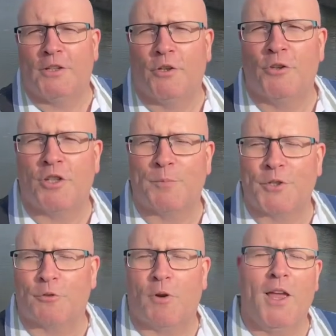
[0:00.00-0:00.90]
to
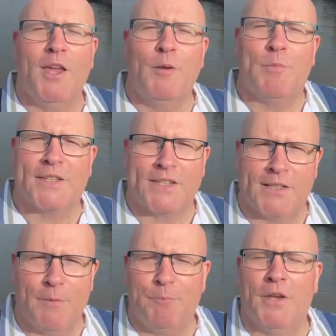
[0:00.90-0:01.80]
subscribe
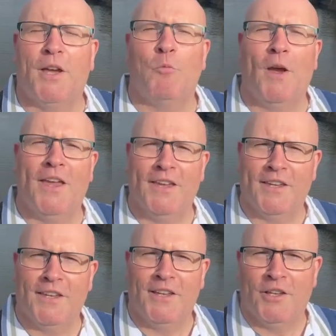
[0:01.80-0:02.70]
slip away.
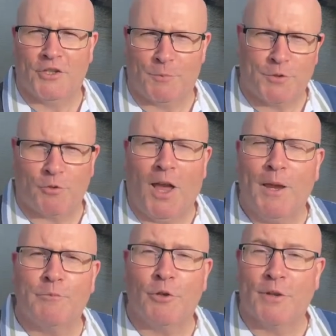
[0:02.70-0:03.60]

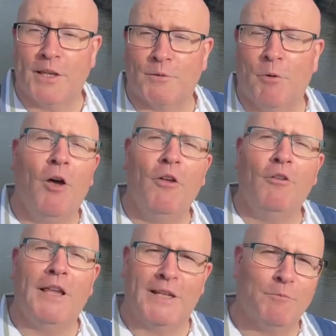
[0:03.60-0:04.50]
Subscribe to It's
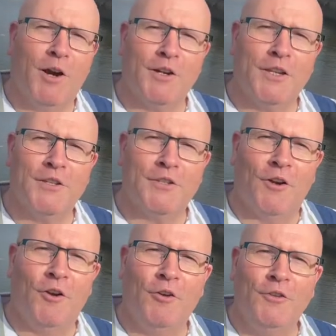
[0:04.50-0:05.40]
Paul and Marcus
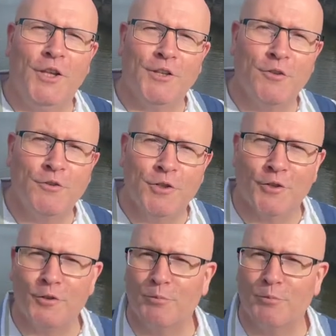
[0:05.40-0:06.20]
on YouTube.